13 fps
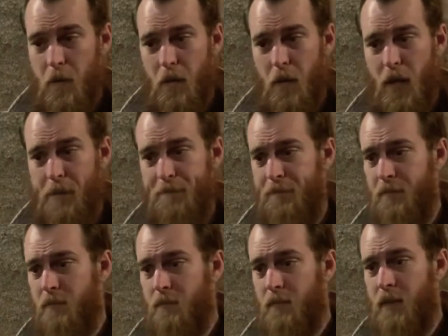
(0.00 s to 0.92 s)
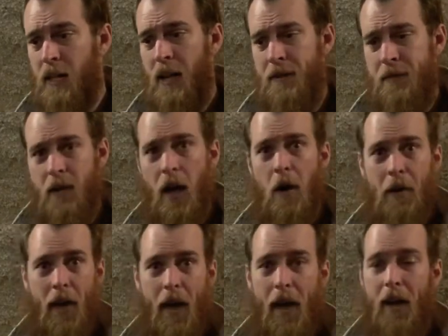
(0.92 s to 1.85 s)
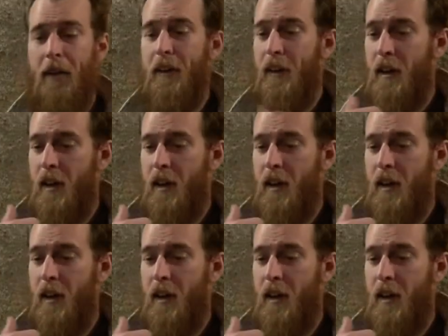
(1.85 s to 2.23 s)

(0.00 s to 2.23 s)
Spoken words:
from and say, okay,